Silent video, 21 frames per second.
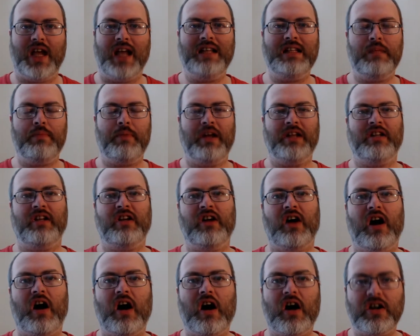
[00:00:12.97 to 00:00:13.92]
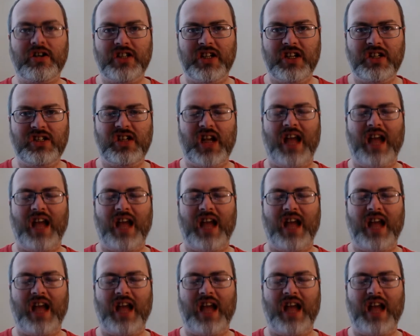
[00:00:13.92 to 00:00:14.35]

independent artists,